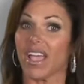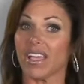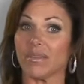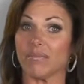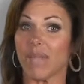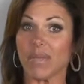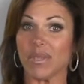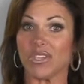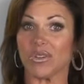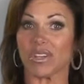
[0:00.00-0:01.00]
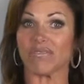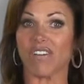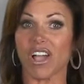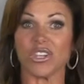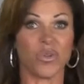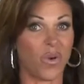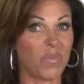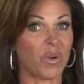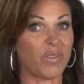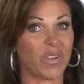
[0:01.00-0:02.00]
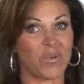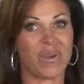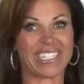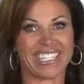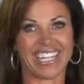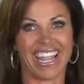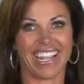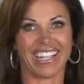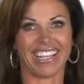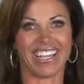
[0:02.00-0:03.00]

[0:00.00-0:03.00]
and maybe you could find your perfect one today.